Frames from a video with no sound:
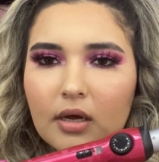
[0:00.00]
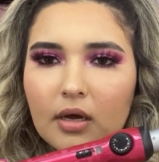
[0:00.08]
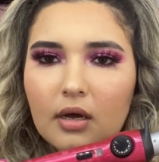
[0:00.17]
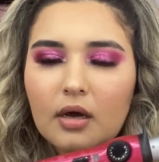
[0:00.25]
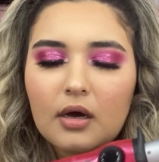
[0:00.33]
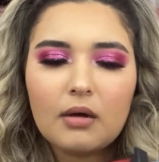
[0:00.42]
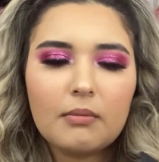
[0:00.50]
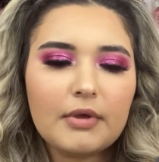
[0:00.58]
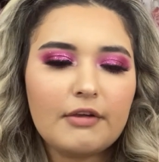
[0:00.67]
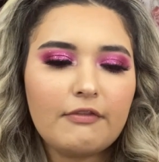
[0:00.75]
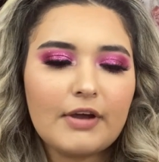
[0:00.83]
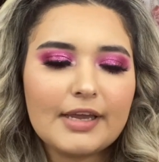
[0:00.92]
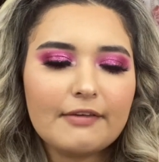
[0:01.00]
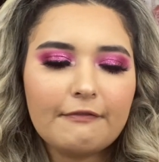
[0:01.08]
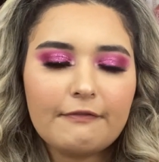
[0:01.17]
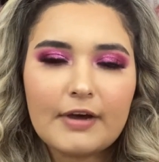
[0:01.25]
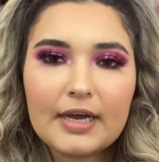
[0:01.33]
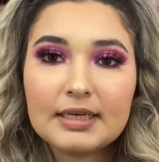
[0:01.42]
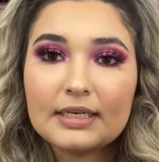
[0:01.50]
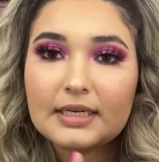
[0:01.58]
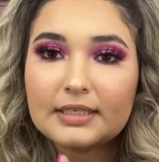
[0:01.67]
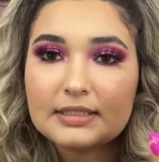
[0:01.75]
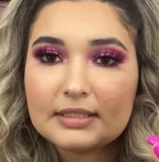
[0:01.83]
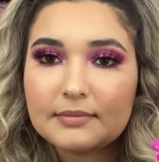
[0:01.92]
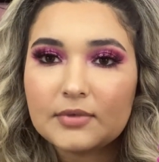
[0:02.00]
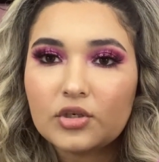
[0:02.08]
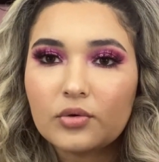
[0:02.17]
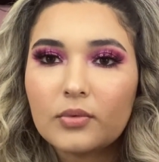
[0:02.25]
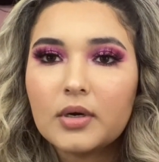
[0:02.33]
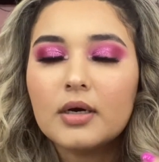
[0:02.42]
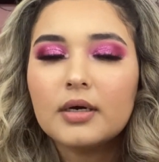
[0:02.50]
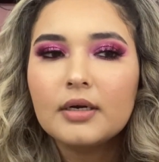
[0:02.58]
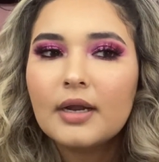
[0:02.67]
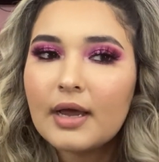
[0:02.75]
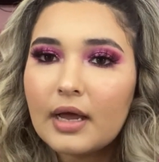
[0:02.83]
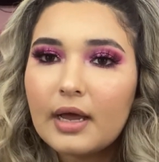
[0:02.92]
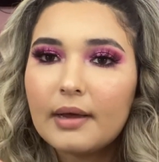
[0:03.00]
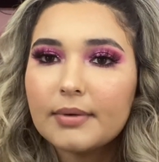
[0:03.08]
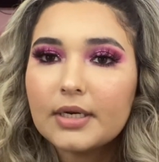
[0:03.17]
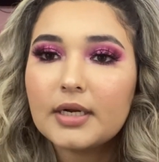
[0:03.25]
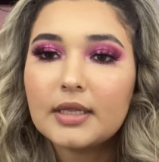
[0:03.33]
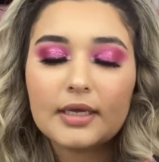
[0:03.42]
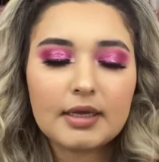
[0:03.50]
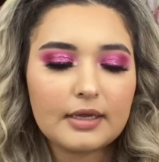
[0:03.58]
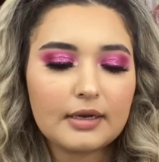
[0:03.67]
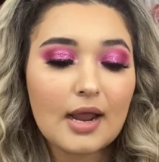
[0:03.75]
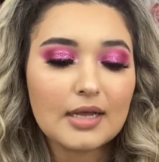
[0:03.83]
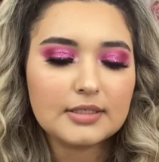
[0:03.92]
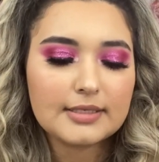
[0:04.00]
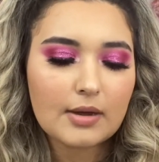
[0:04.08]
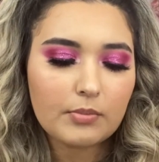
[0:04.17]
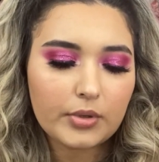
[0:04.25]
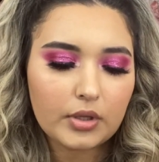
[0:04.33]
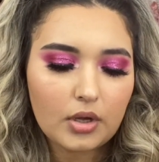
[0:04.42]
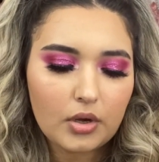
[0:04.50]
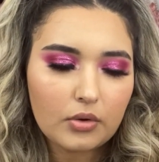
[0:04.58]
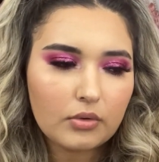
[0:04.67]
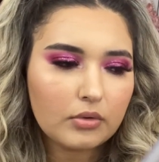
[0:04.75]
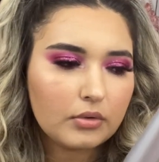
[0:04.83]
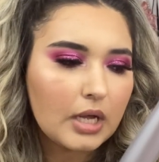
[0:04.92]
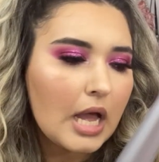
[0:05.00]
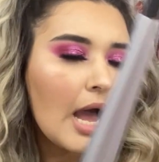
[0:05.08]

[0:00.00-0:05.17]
If I can find a similar one, I'm gonna link it down below.